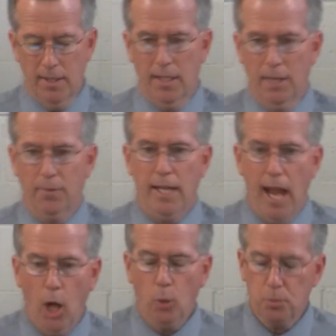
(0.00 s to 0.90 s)
if it
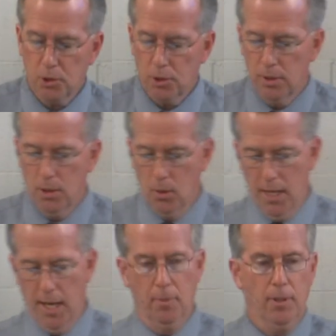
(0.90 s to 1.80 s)
helps your
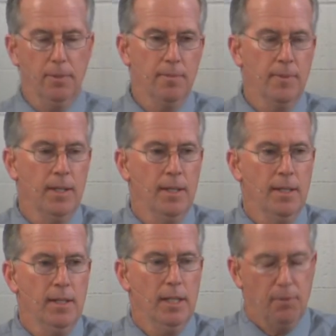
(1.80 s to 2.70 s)
neighbor,
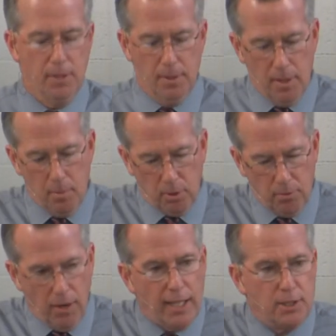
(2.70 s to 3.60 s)
if it
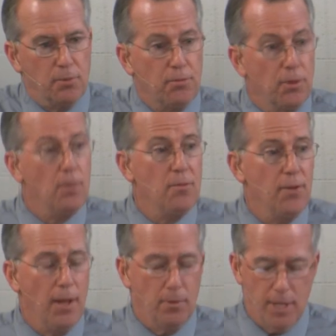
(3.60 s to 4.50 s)
provides a firm
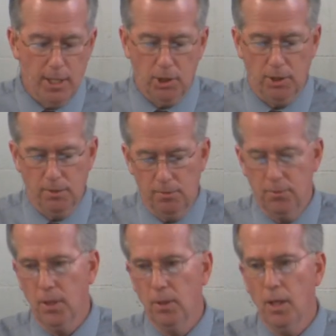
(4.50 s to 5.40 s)
foundation
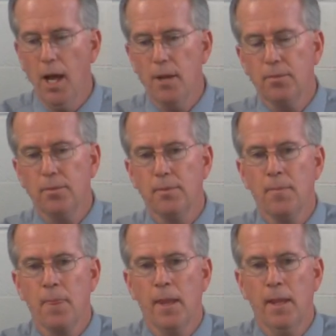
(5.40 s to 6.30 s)
for your life
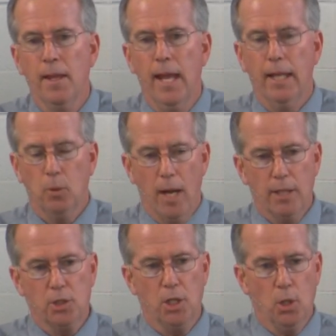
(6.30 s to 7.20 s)
and
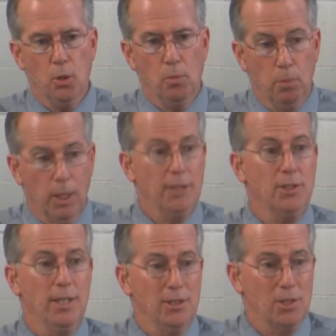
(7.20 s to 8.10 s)
grants to you
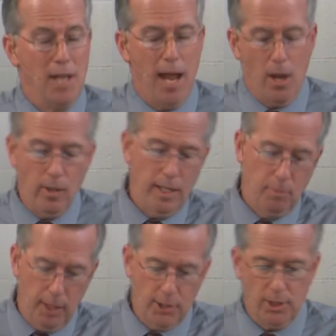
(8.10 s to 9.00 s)
blessings now and
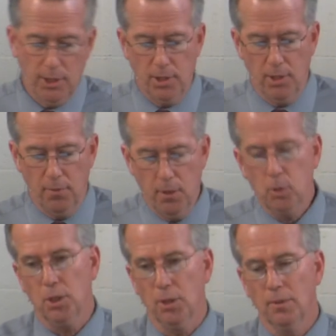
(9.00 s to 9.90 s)
blessings in the
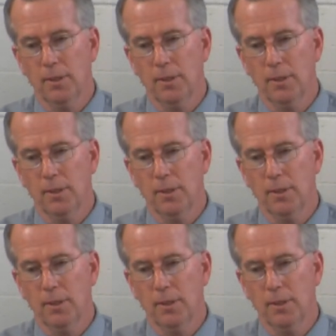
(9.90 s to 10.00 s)
future,